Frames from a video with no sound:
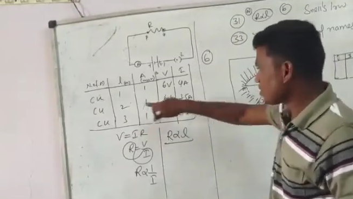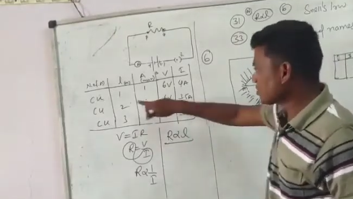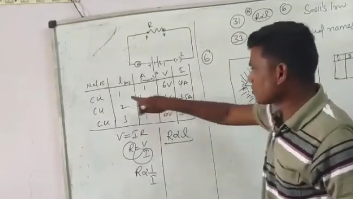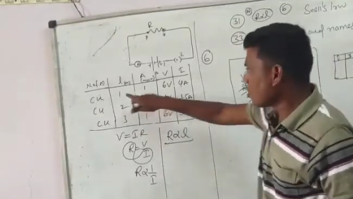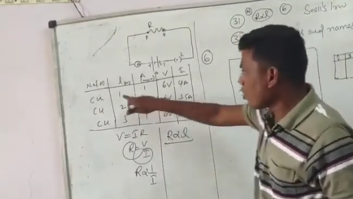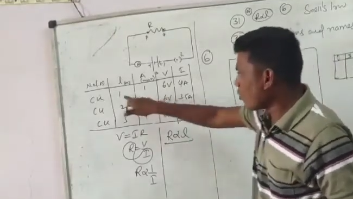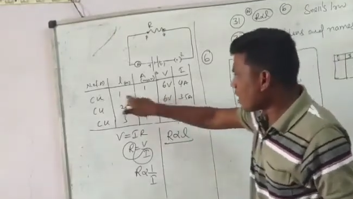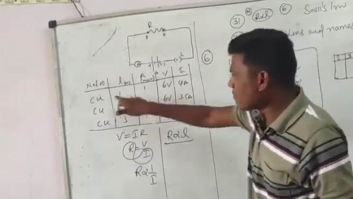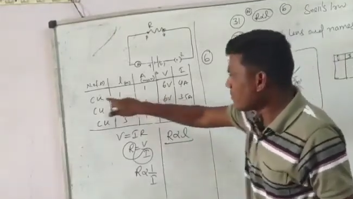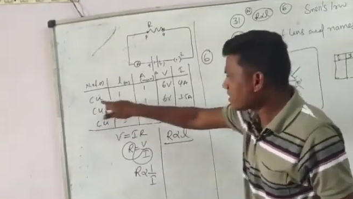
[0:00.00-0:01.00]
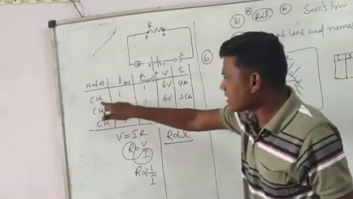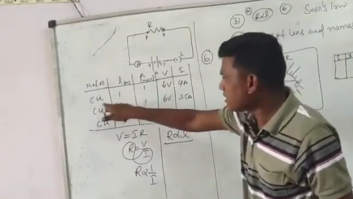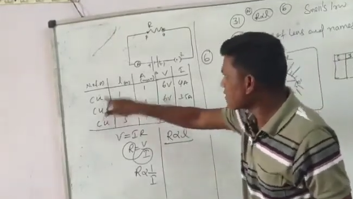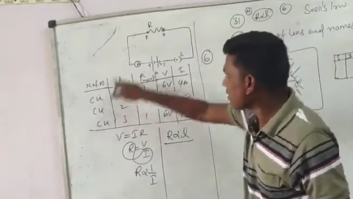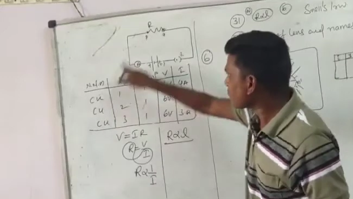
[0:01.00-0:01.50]
First, 1 meter
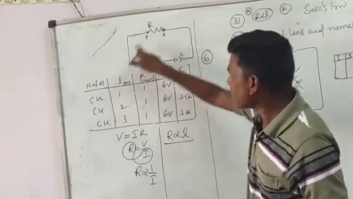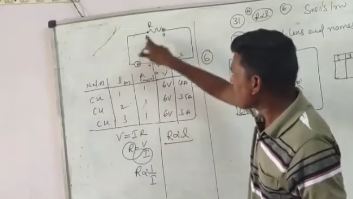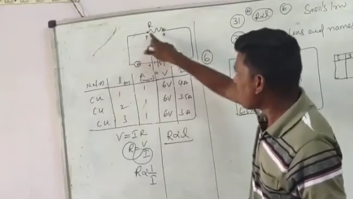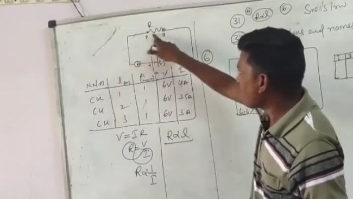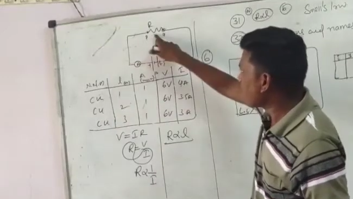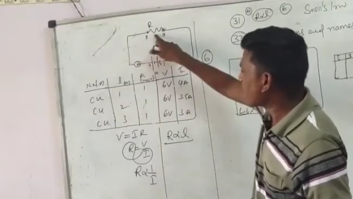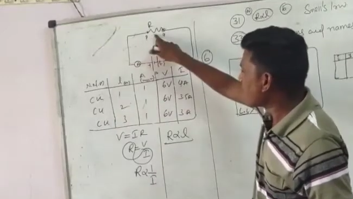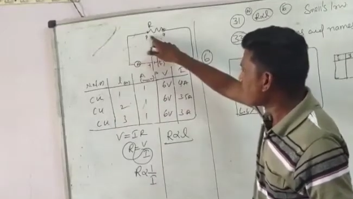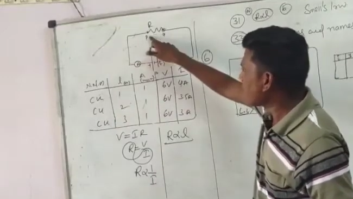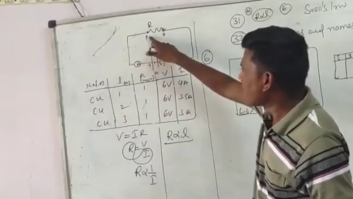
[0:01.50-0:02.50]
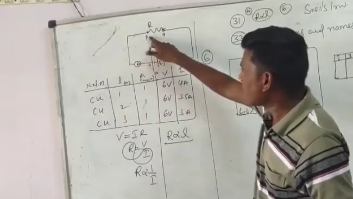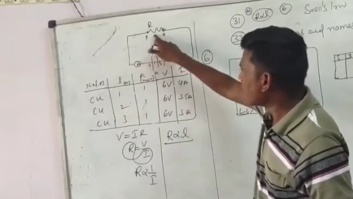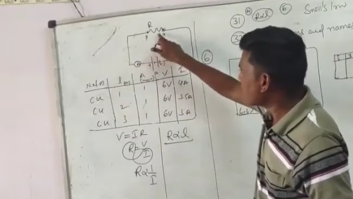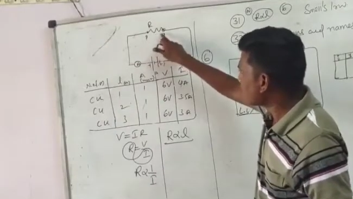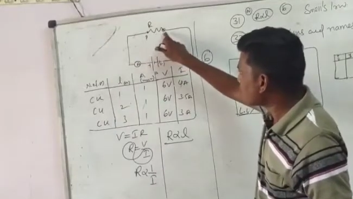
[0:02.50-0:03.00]
length of the copper wire
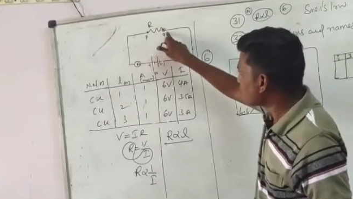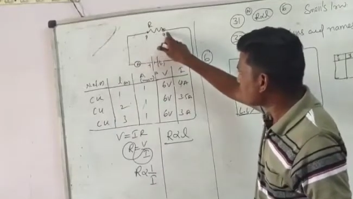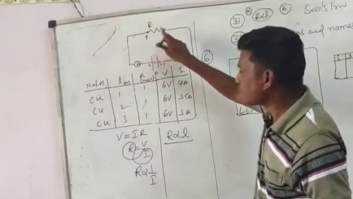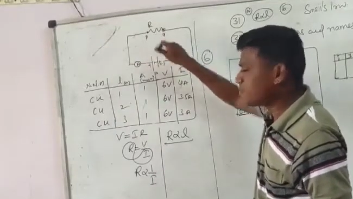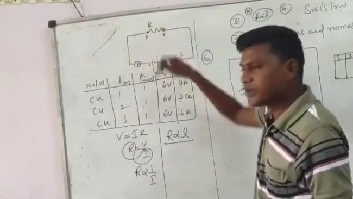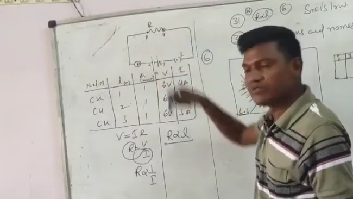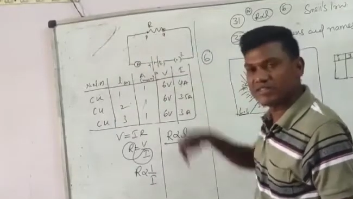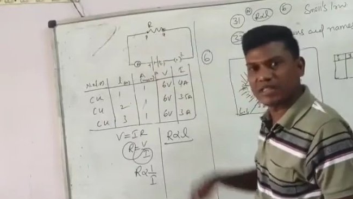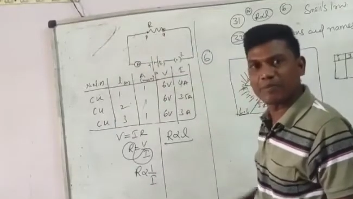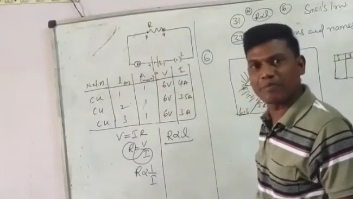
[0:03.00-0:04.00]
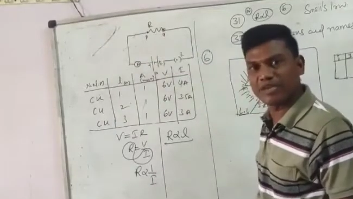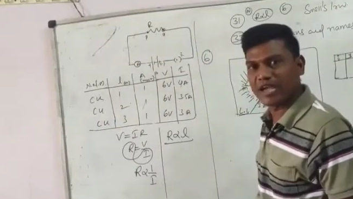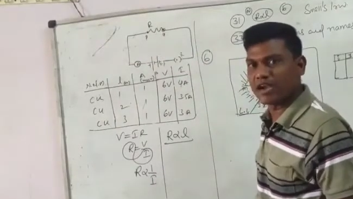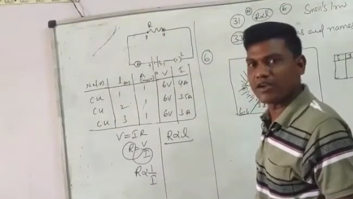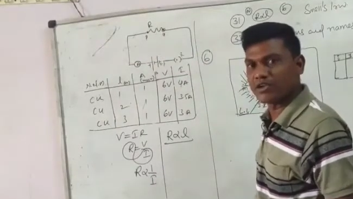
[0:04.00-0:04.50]
introduced between the
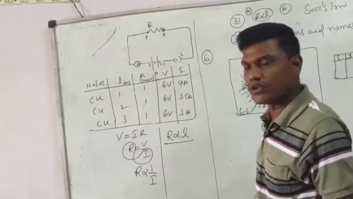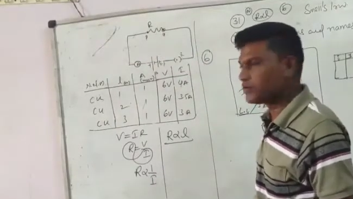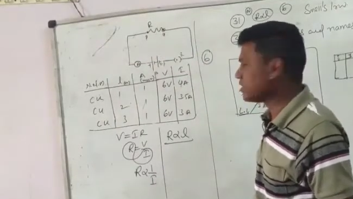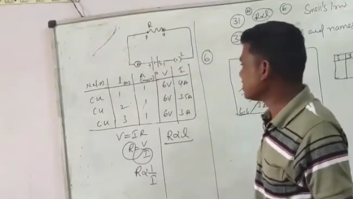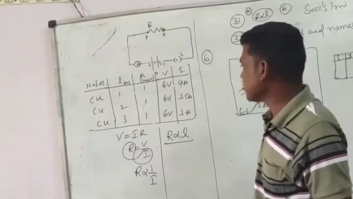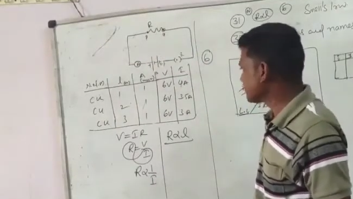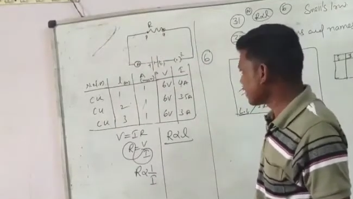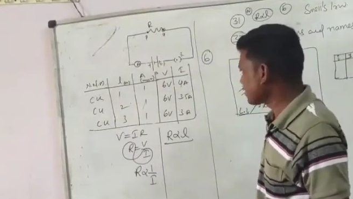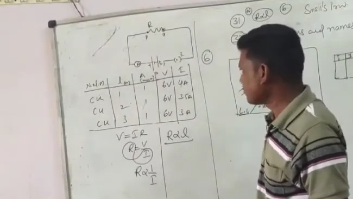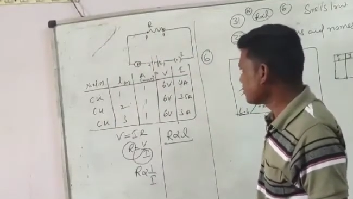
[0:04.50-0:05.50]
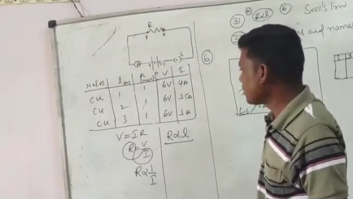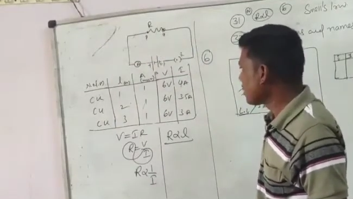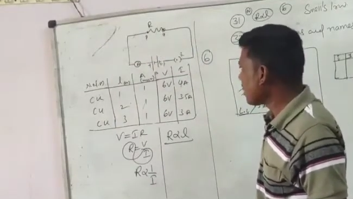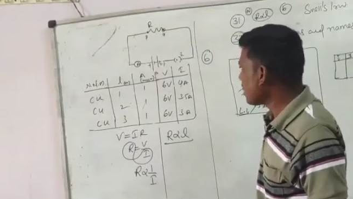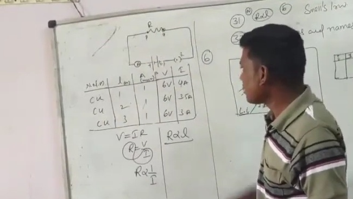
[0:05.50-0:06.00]
P and the Q in the circuit,
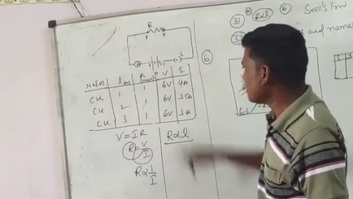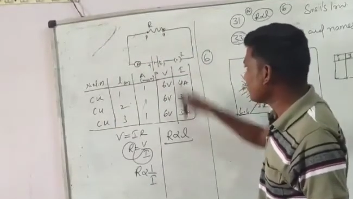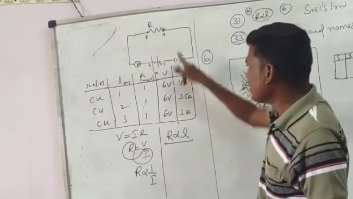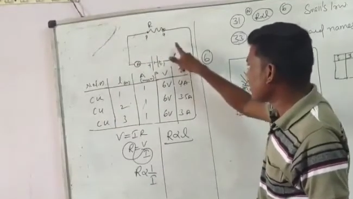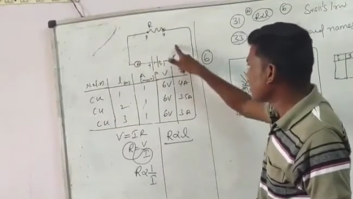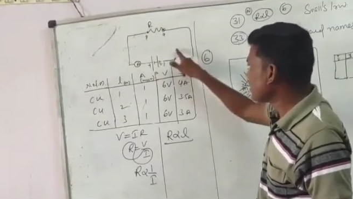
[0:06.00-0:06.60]
and